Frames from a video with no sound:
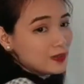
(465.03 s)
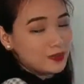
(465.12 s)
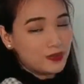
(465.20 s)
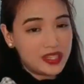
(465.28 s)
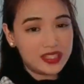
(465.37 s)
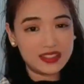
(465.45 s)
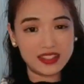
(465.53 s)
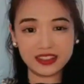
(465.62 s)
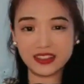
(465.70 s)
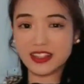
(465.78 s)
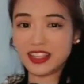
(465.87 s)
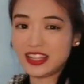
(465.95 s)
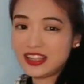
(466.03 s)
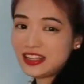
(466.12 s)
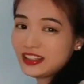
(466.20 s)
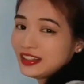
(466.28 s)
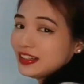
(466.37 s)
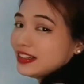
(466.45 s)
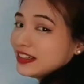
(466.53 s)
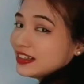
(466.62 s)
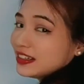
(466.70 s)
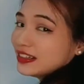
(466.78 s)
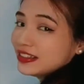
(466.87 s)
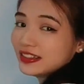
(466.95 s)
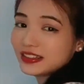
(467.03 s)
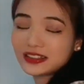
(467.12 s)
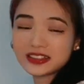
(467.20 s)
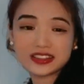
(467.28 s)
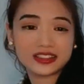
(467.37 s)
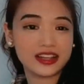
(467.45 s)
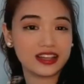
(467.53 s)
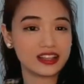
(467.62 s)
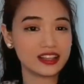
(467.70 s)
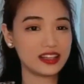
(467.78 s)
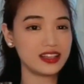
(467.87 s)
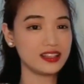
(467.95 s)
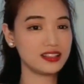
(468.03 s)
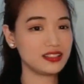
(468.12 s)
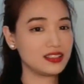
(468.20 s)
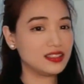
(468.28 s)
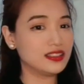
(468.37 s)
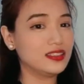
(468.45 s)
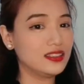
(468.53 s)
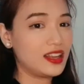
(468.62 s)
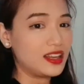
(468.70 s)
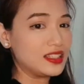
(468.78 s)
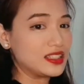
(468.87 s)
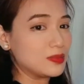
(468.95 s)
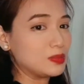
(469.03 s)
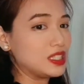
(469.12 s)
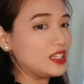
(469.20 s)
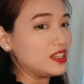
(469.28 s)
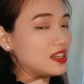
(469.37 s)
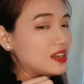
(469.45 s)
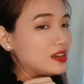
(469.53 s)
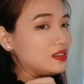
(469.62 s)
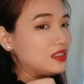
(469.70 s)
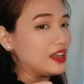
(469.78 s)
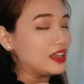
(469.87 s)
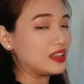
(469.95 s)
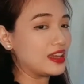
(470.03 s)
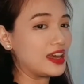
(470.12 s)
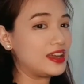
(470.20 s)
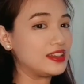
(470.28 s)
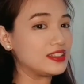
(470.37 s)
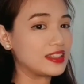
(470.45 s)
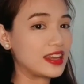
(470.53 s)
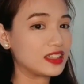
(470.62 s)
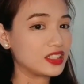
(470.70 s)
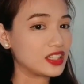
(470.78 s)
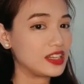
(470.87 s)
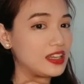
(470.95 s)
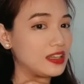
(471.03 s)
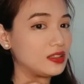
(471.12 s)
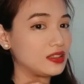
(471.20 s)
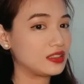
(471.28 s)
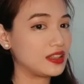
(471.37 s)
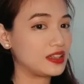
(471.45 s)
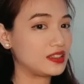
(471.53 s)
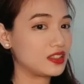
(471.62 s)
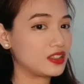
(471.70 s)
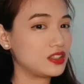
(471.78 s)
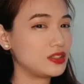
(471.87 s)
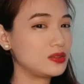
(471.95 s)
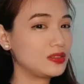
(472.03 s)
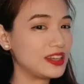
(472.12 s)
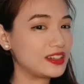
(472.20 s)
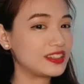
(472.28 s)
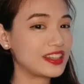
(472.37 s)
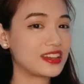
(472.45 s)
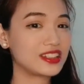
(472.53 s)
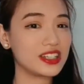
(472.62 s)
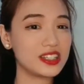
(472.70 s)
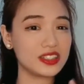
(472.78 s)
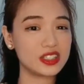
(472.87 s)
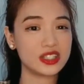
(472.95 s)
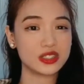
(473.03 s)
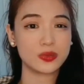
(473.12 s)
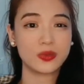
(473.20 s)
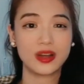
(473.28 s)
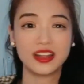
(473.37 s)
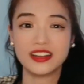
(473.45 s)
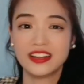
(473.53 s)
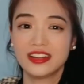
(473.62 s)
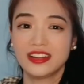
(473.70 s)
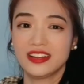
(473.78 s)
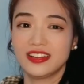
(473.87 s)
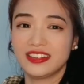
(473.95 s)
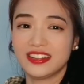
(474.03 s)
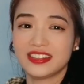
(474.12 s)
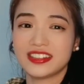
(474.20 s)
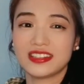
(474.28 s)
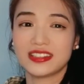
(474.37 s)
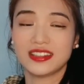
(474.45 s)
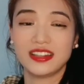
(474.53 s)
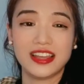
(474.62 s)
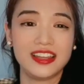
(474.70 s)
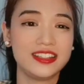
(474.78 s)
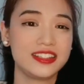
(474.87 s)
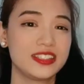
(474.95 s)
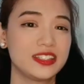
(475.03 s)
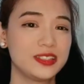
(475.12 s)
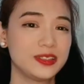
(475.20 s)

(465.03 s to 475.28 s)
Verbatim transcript: basically it looks like this, and it's pleated up like that. It's actually, it looks like it's two layers, actually it's just one. This is lace.